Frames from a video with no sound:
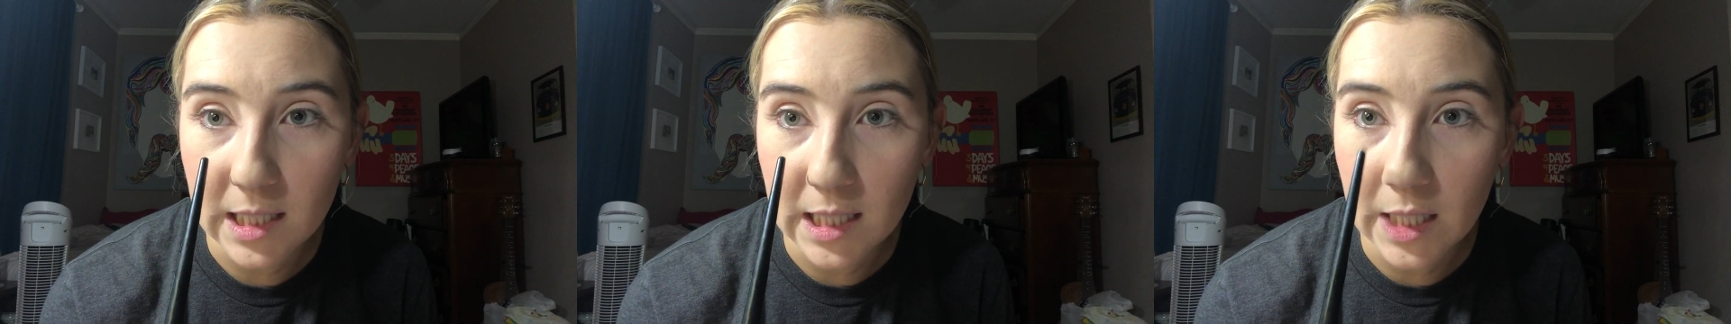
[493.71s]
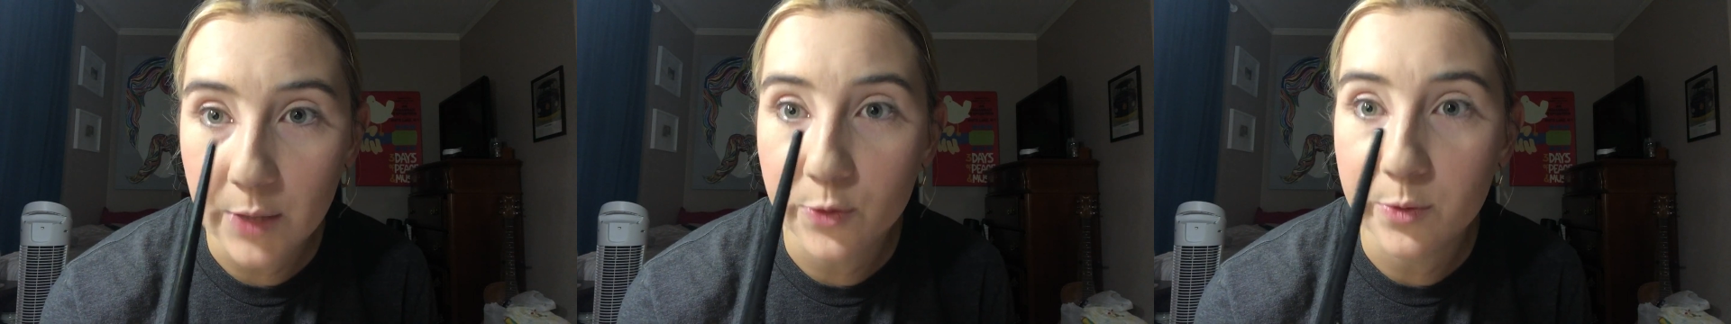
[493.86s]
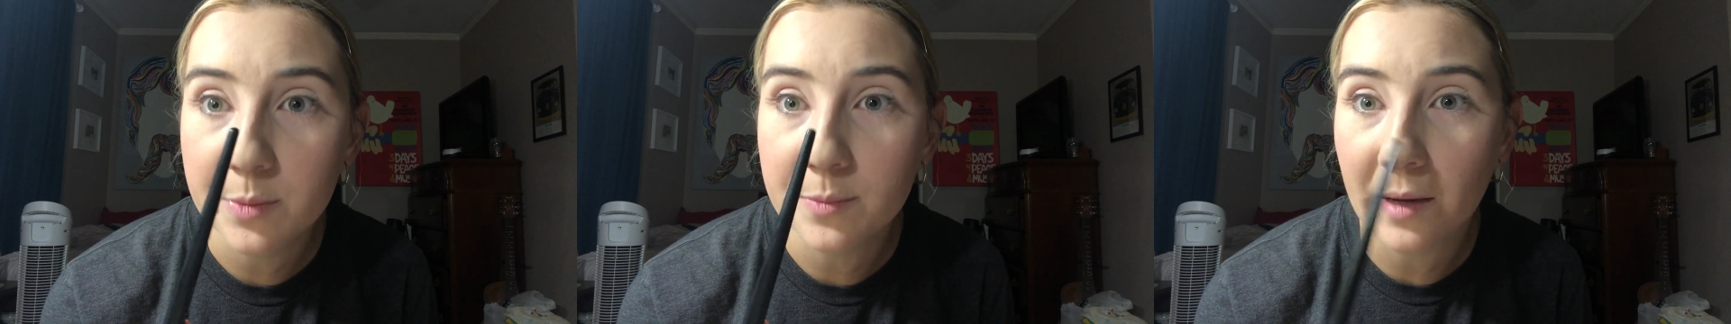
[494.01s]

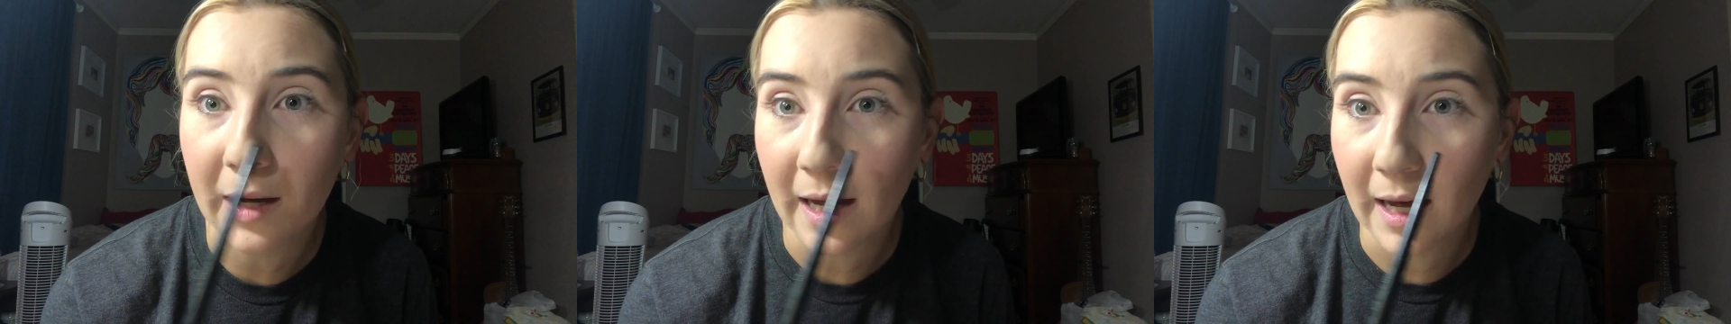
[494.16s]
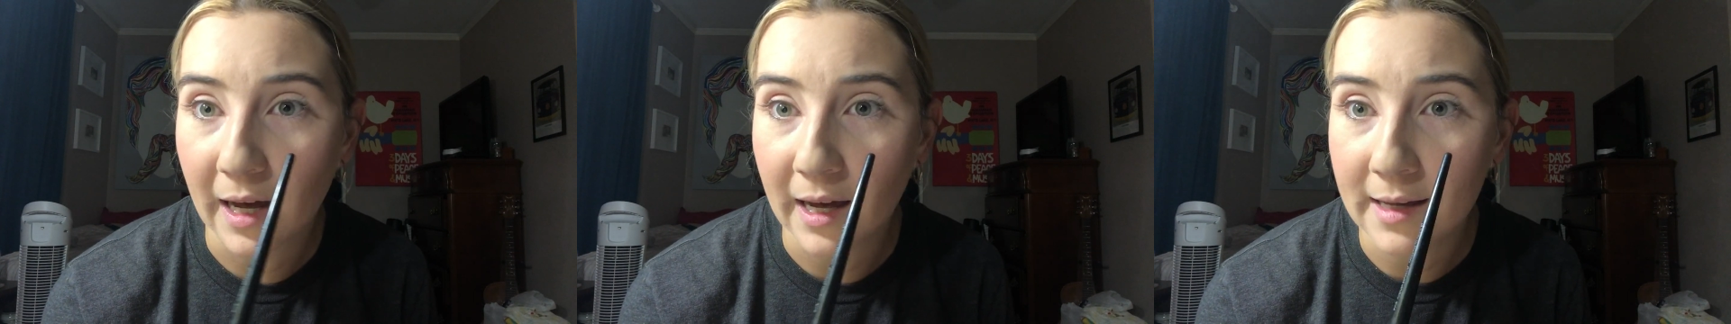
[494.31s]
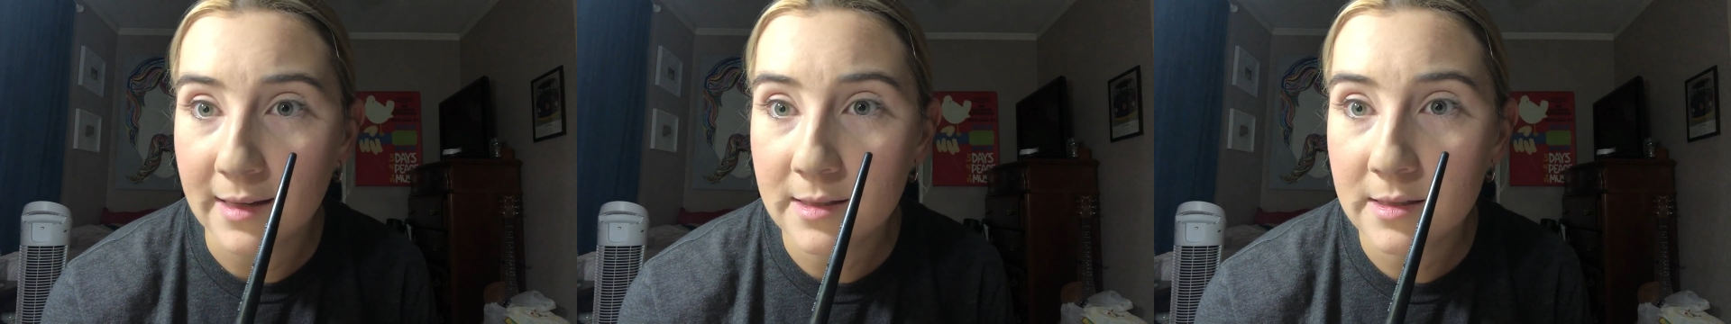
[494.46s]
it would be my
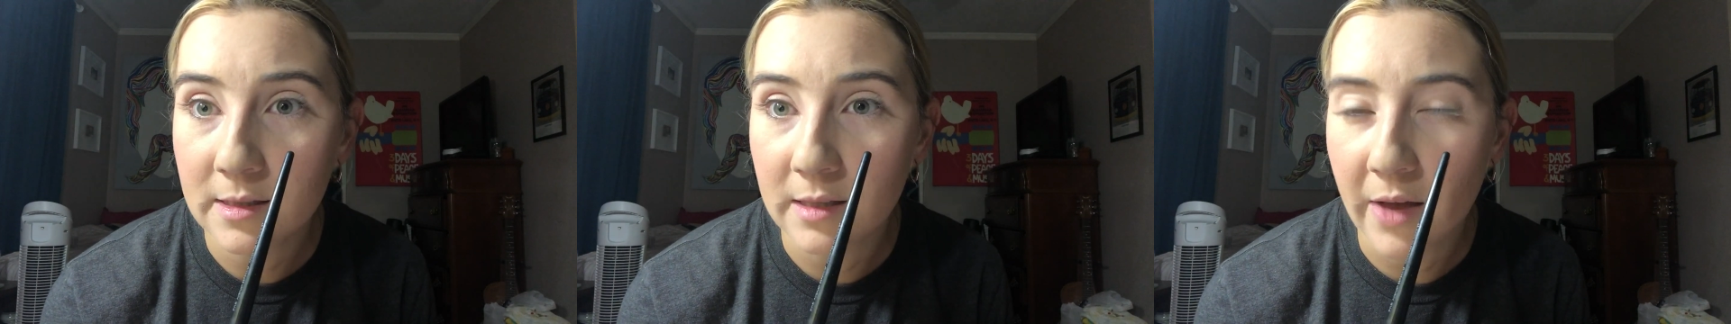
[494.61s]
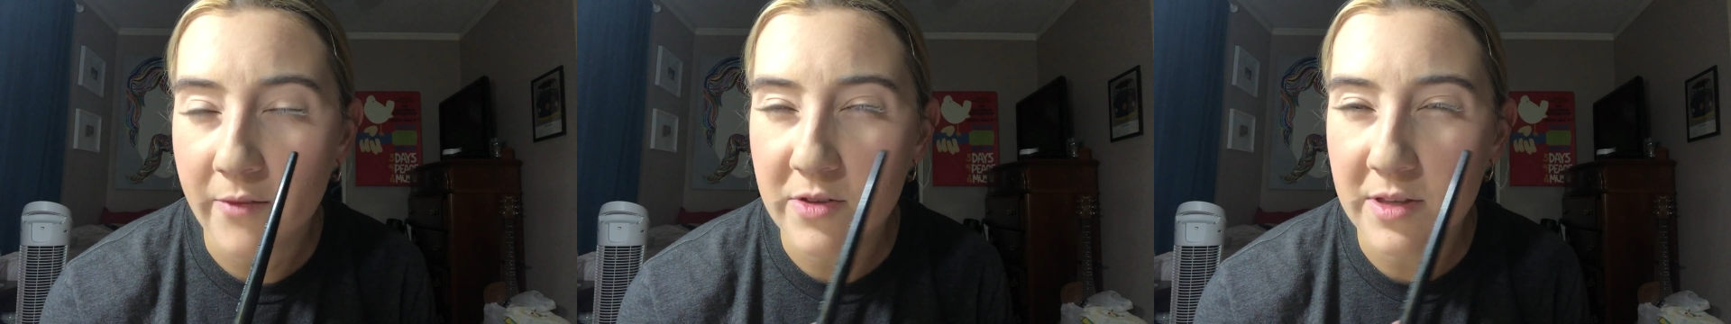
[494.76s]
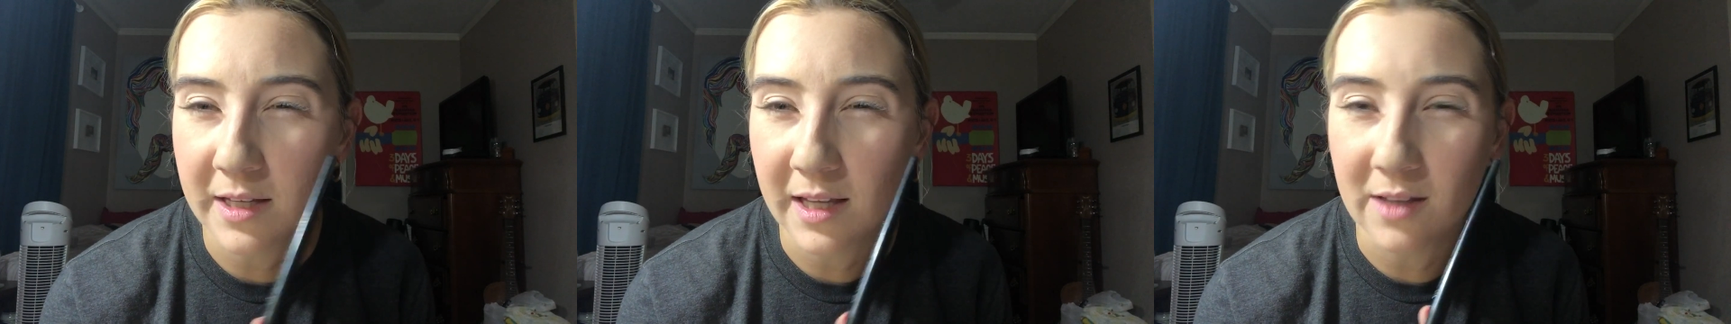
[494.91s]
eyes.
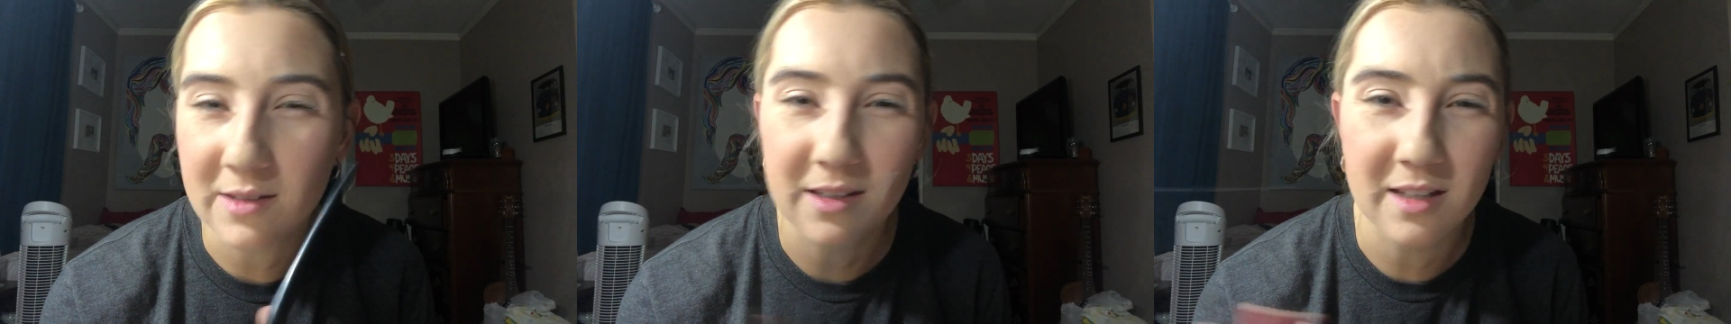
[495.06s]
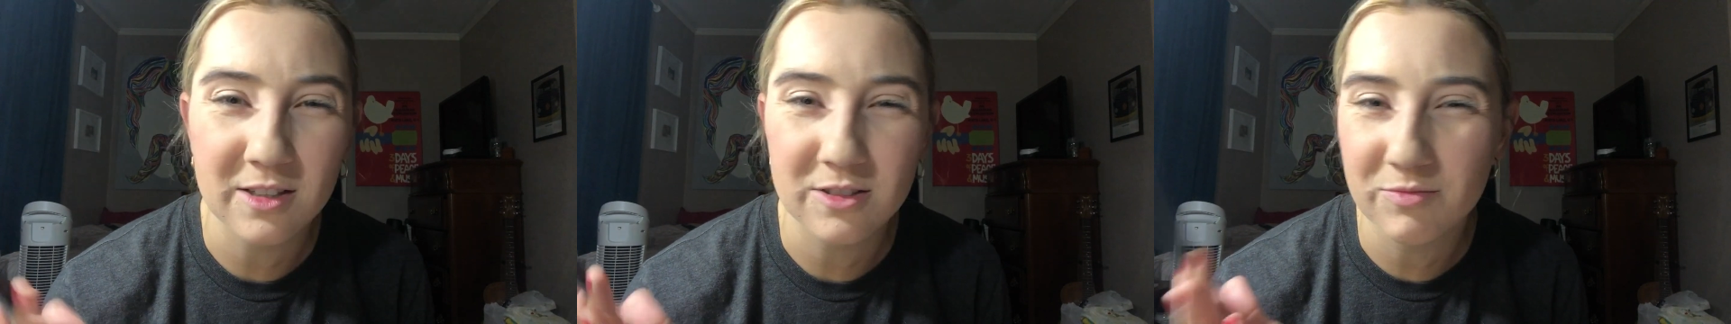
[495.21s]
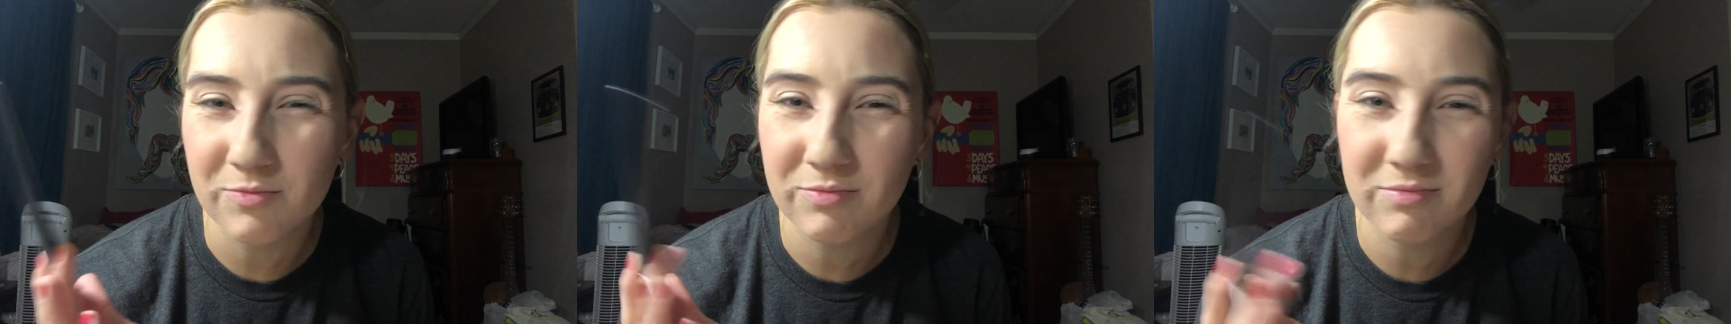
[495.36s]
Everything else
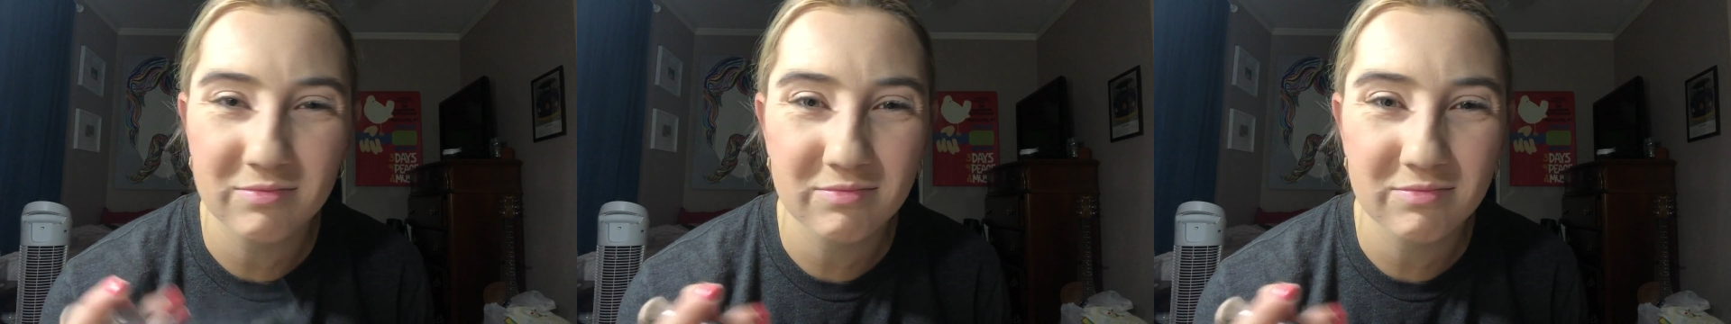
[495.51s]
can